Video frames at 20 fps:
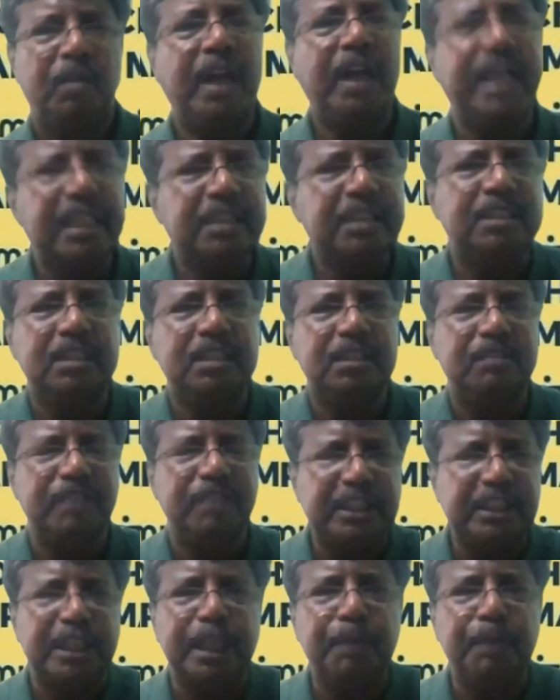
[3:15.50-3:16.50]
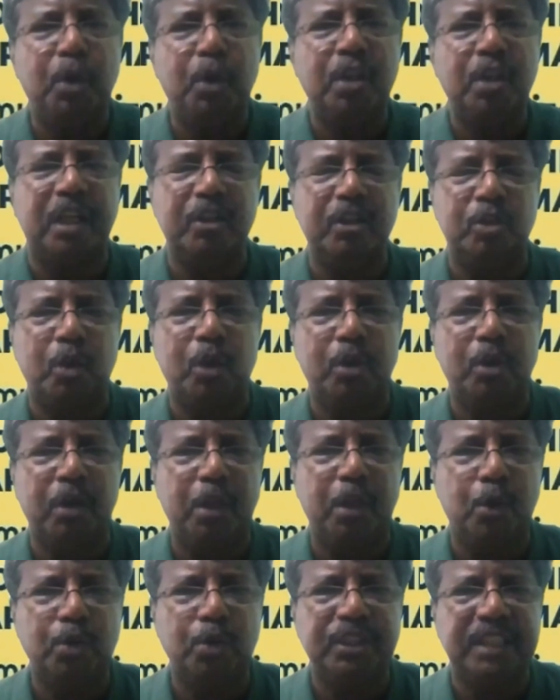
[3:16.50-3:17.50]
What is this? Which remote control you
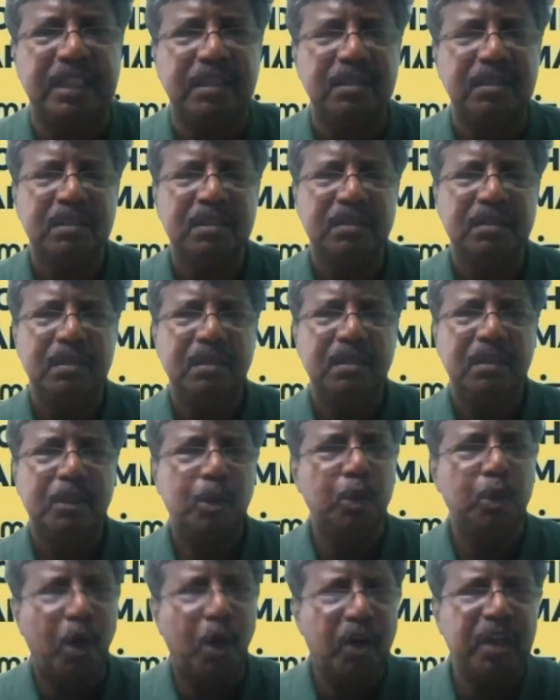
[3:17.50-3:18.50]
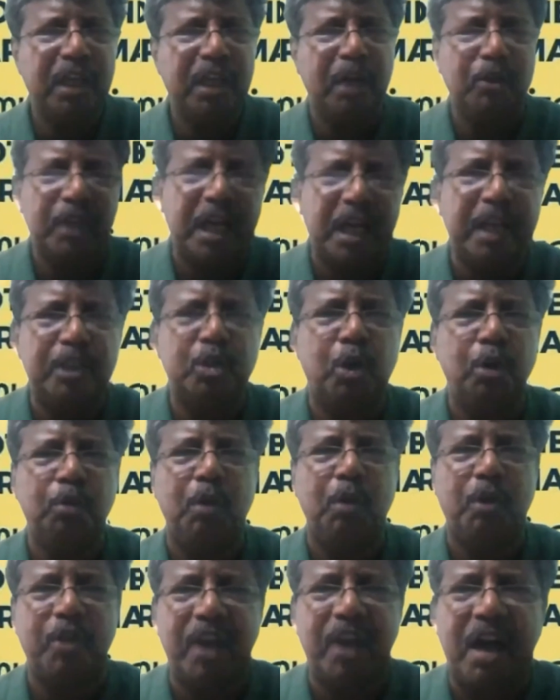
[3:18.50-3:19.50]
are using? You don't have
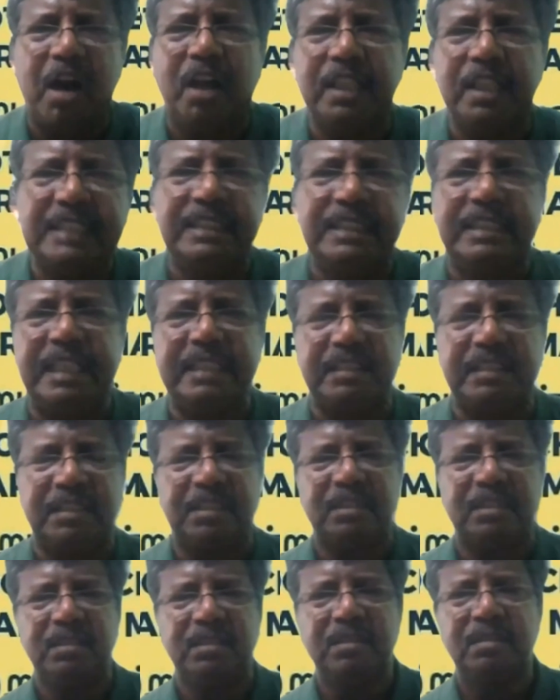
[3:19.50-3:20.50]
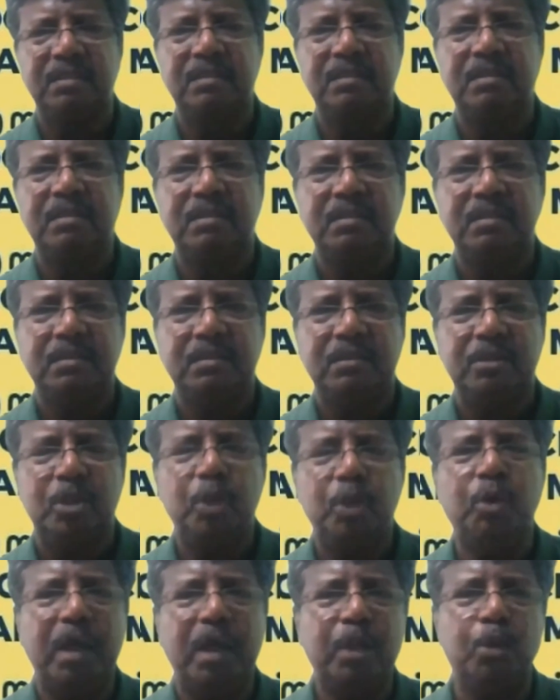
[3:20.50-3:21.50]
control over all these things.
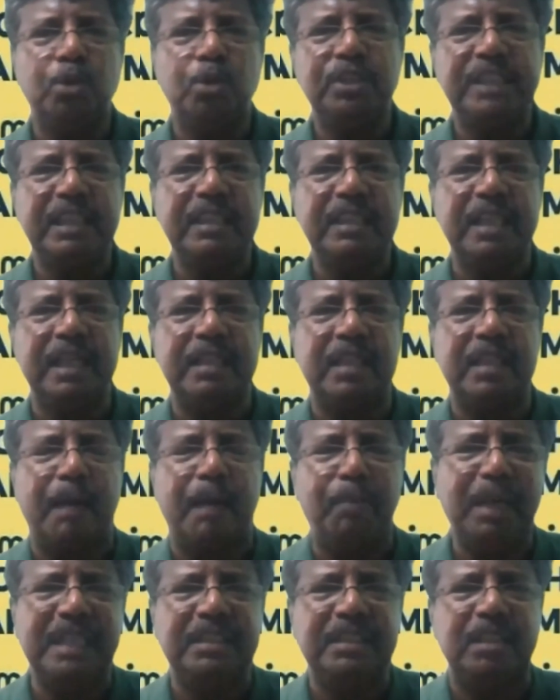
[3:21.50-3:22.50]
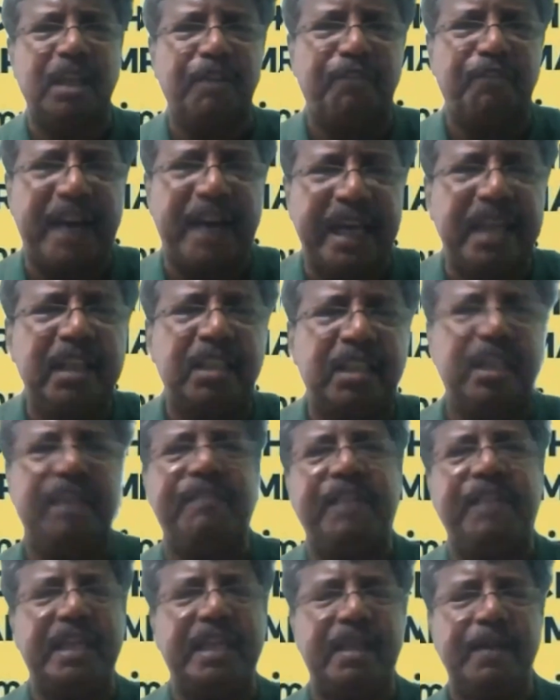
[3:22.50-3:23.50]
You are using that Amazon Fire
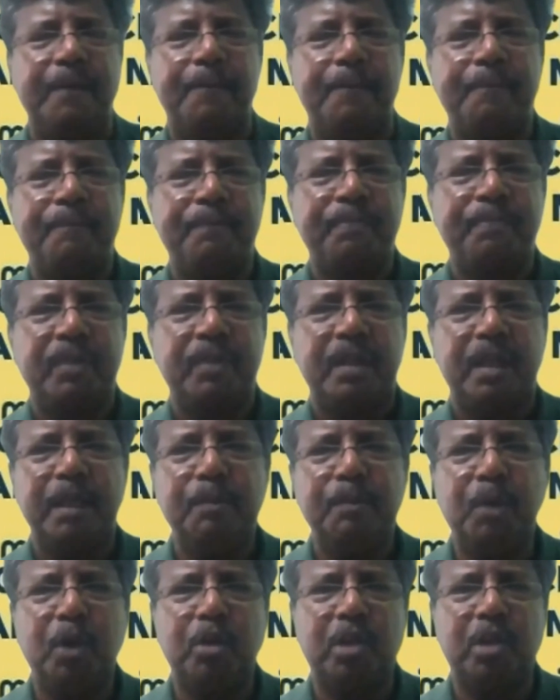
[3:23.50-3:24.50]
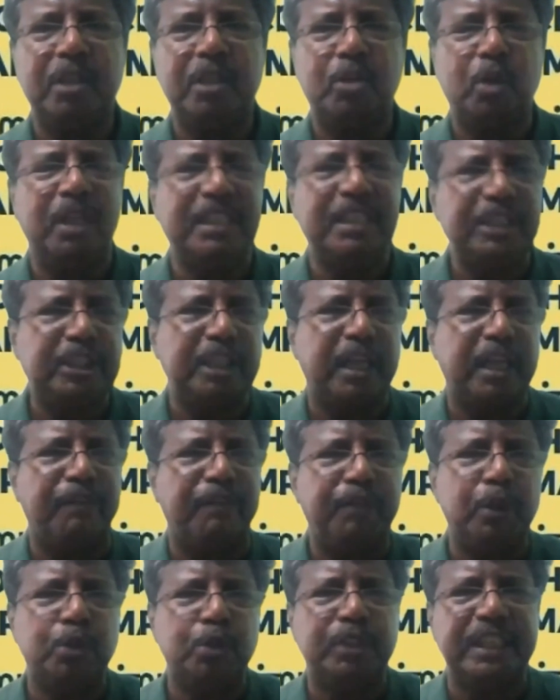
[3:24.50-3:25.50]
TV remote control instead
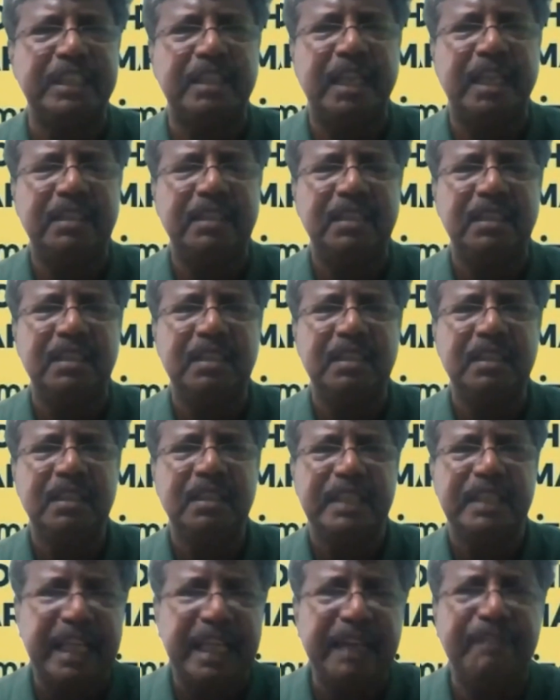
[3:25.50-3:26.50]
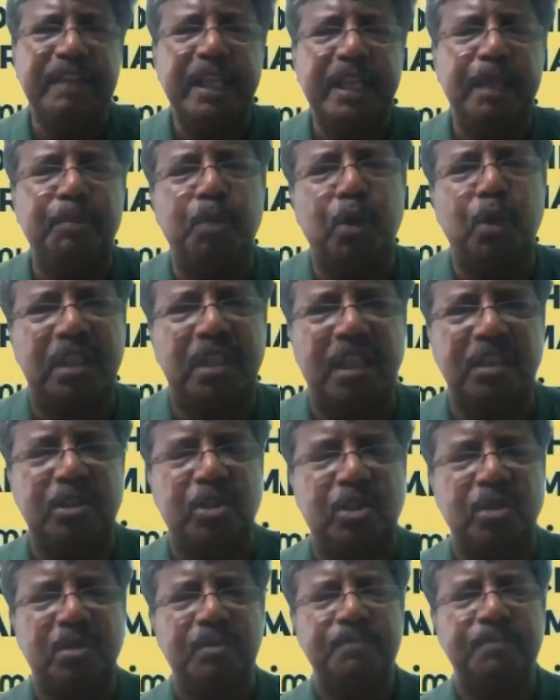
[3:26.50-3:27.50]
of using that TV remote
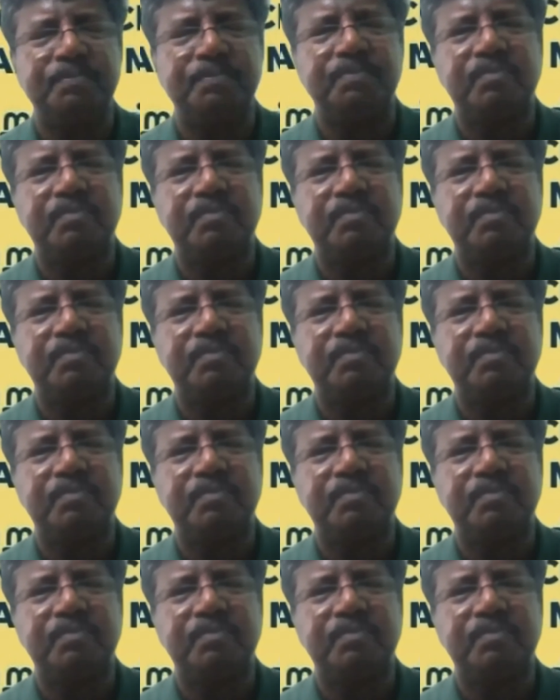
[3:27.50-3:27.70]
control.